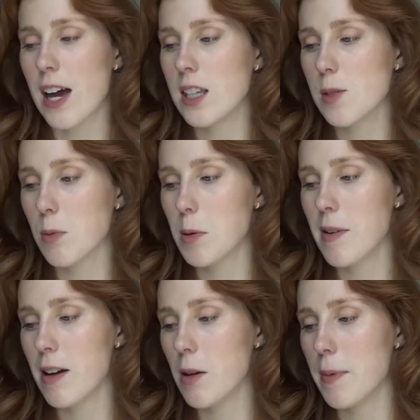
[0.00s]
had these probably
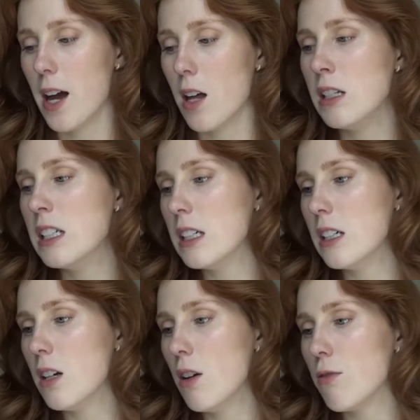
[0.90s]
about
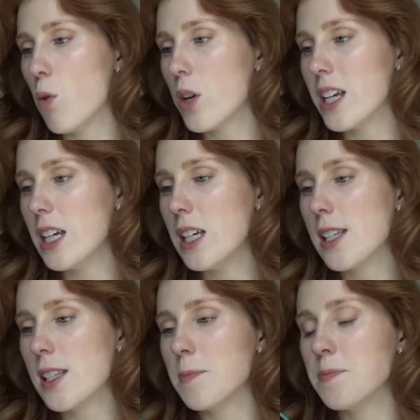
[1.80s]
four
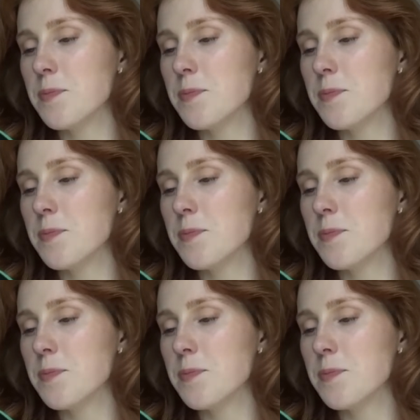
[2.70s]
years.